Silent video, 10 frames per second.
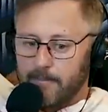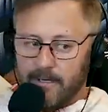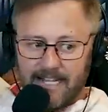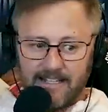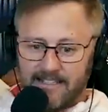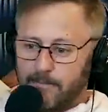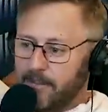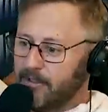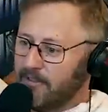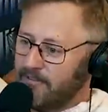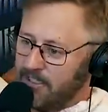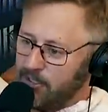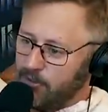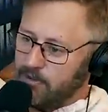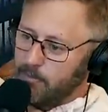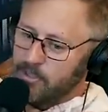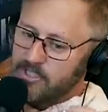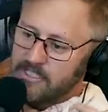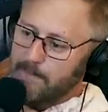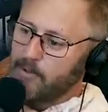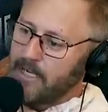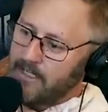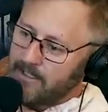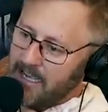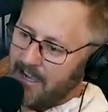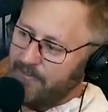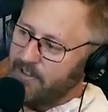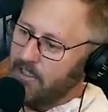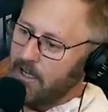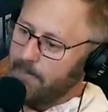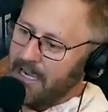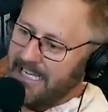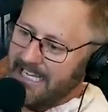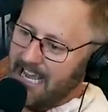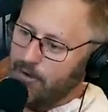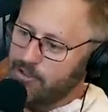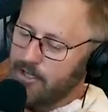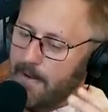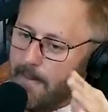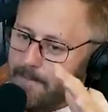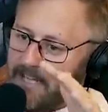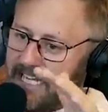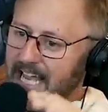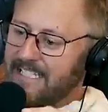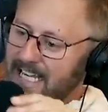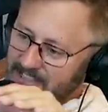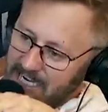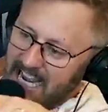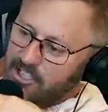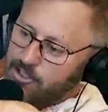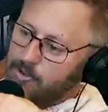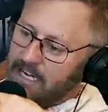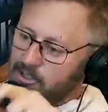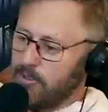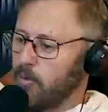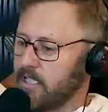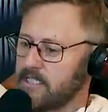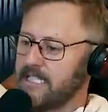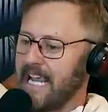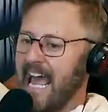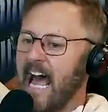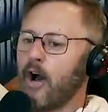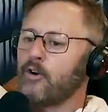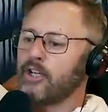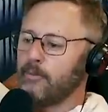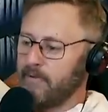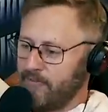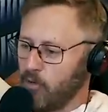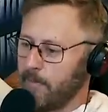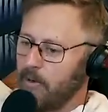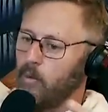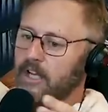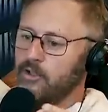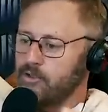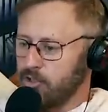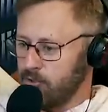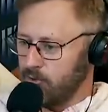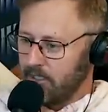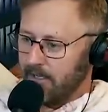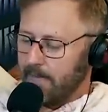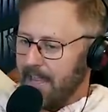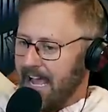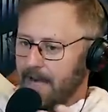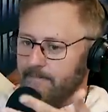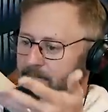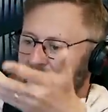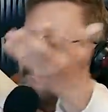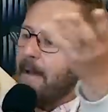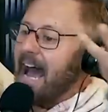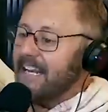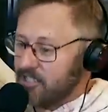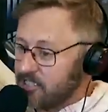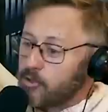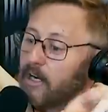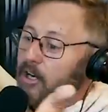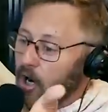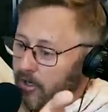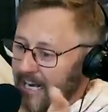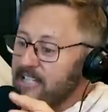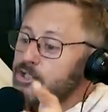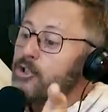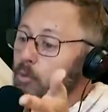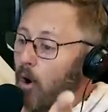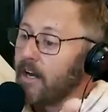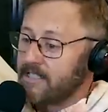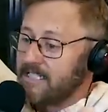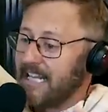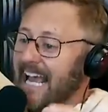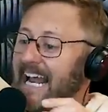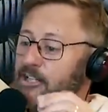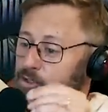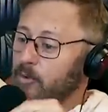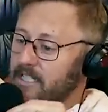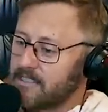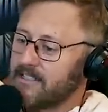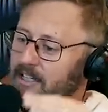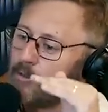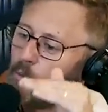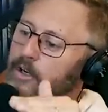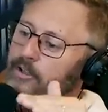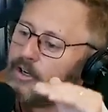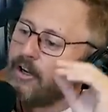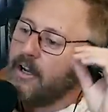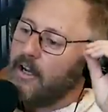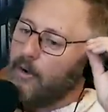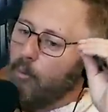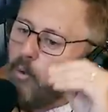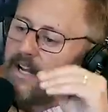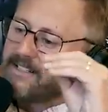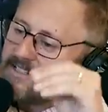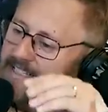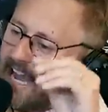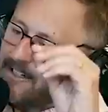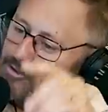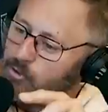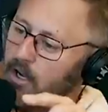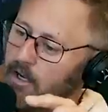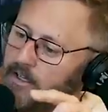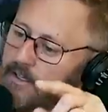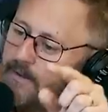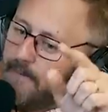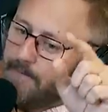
But I think the bigger the venue, the more separated I feel on my couch. Like, yes, I do actually want to see how you perform and what you do in a regular show. Madison Square Garden. I do want to see it. And I do want to sit there and wonder, what does that drug